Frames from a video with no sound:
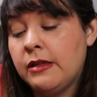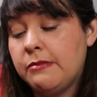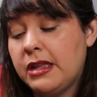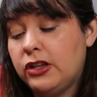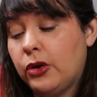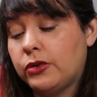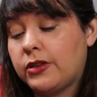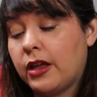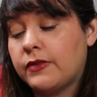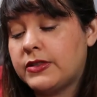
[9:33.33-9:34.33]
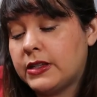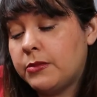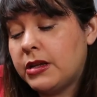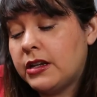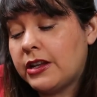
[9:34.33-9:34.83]
mid notes of
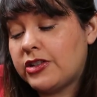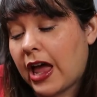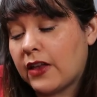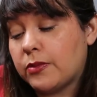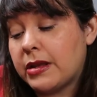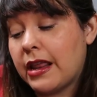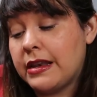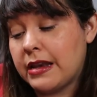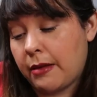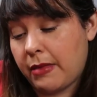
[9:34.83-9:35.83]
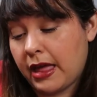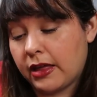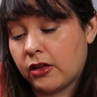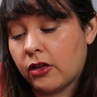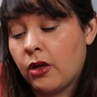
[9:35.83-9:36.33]
cinnamon, jasmine,
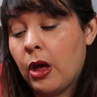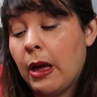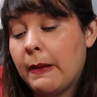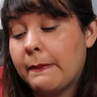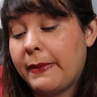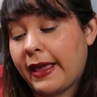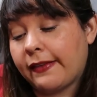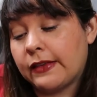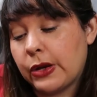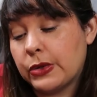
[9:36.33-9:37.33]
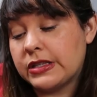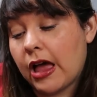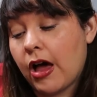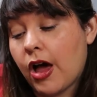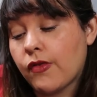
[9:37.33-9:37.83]
nutmeg, base notes
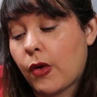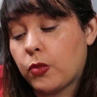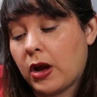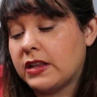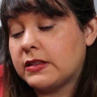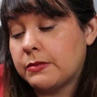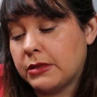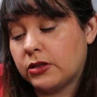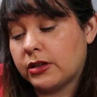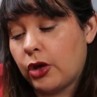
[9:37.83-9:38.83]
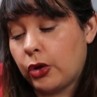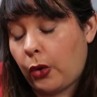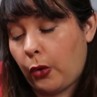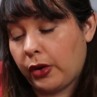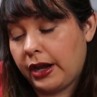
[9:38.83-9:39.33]
of rice milk,
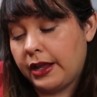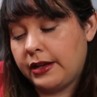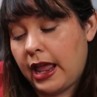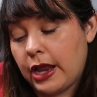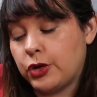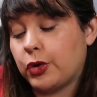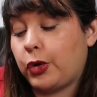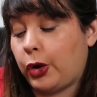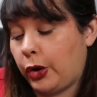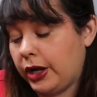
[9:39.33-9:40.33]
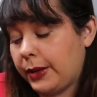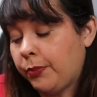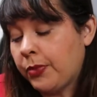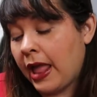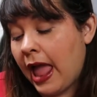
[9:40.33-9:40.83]
coconut, and curry
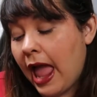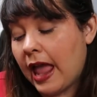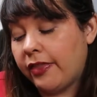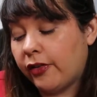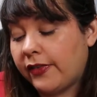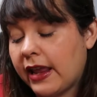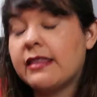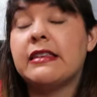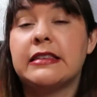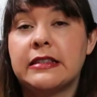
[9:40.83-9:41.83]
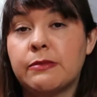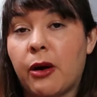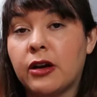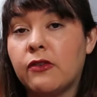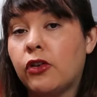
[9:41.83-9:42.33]
and they're saying that this is
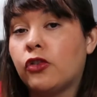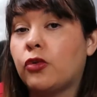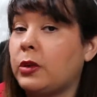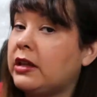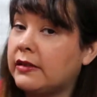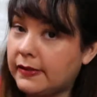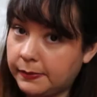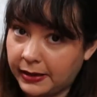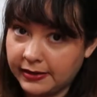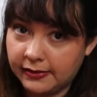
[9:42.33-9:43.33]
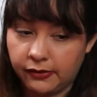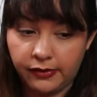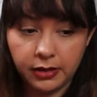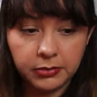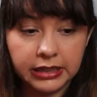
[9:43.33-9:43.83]
part of their sweet and spicy
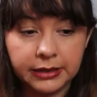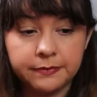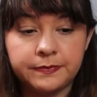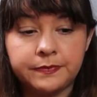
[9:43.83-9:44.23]
family.